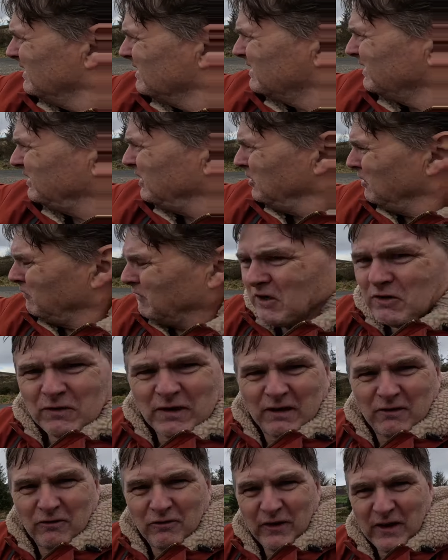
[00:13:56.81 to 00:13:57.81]
See the lovely
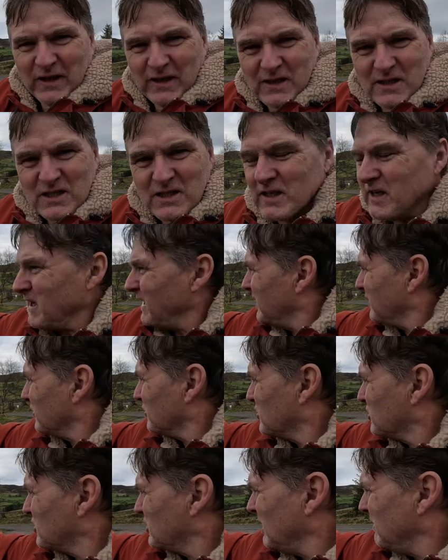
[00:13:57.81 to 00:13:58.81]
green fields and
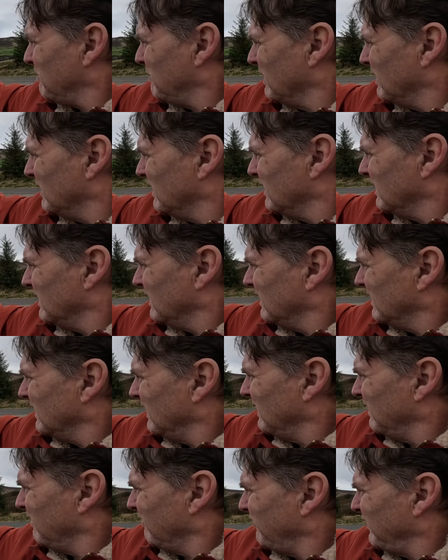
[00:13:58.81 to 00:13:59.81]
there's sheep
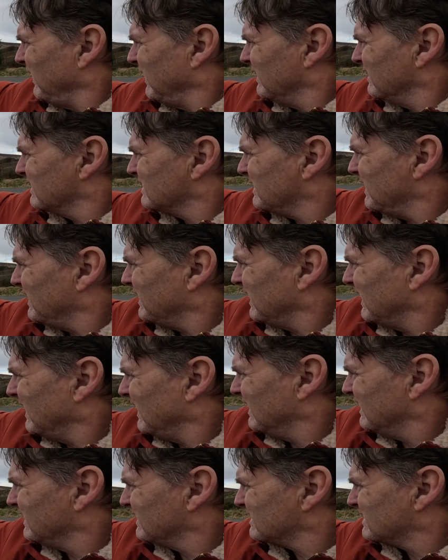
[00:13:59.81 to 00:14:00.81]
in the fields and the
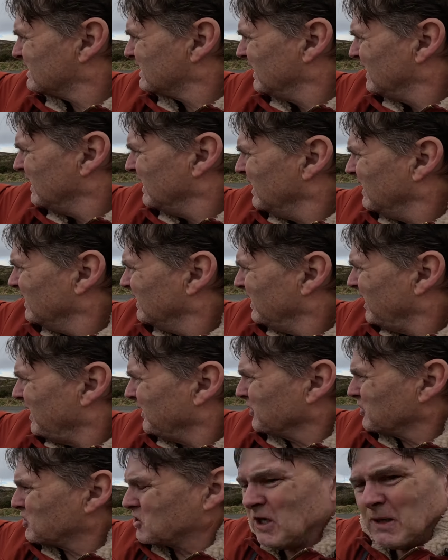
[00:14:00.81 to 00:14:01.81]
hills and
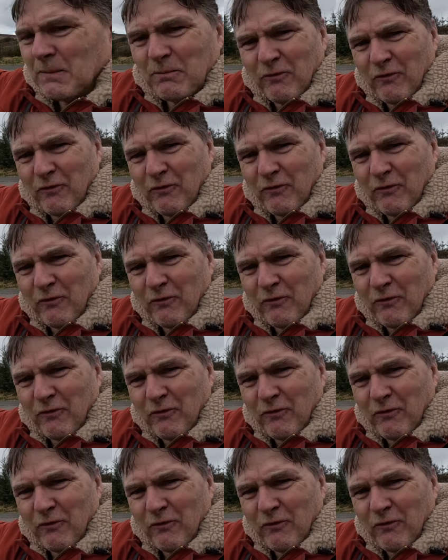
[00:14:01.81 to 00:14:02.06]
there's sheep